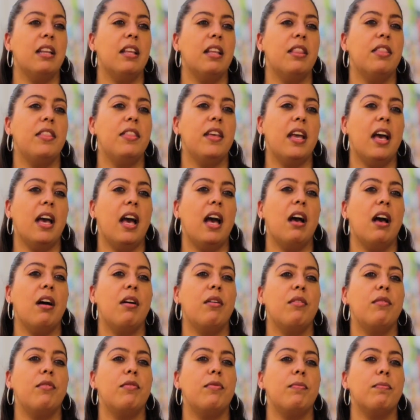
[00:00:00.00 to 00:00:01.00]
they have
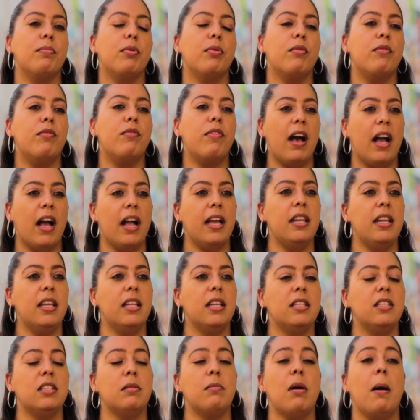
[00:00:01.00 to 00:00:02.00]
provided some
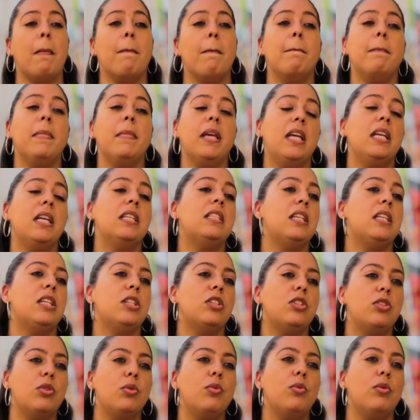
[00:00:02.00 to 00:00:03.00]
amazing
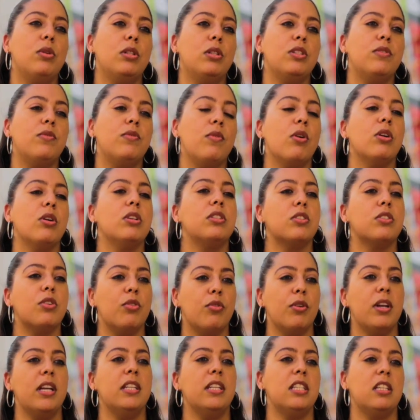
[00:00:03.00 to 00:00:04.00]
tools for us
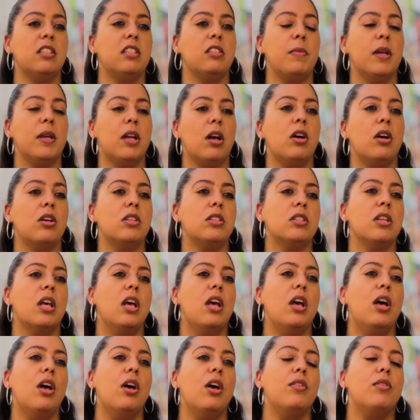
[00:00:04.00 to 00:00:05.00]
creatives because
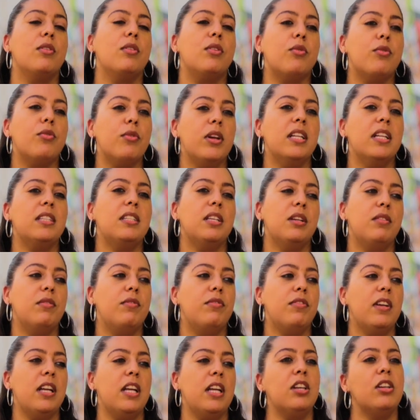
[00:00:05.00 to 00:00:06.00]
the creative
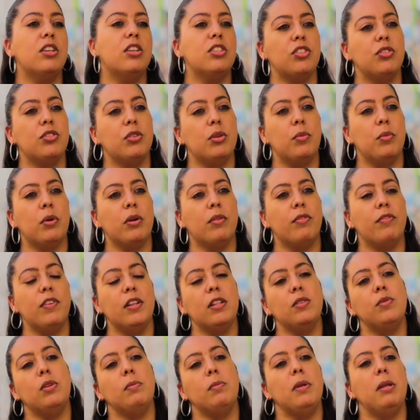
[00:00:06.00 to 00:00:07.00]
industry, we're filled with
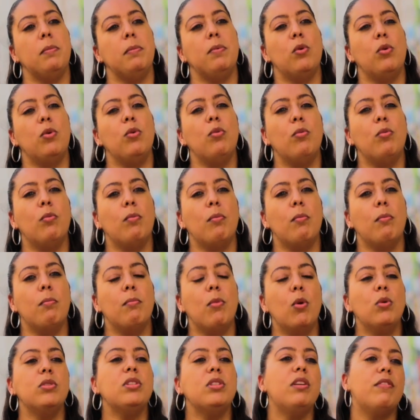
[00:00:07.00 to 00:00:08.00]
people who
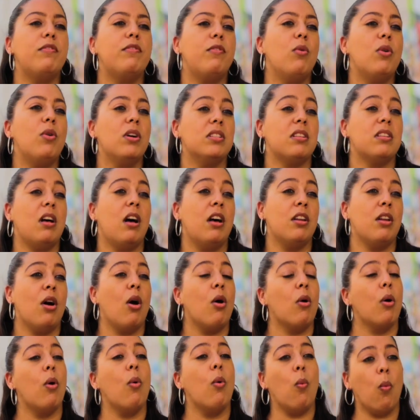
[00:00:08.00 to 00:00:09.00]
mostly focus on our
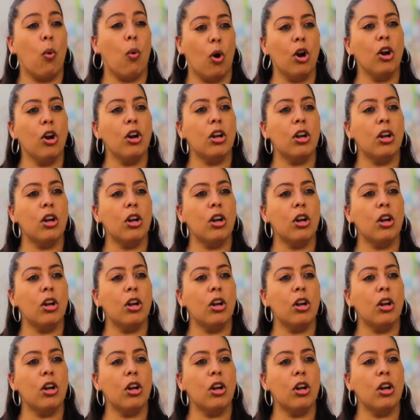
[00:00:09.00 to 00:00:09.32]
work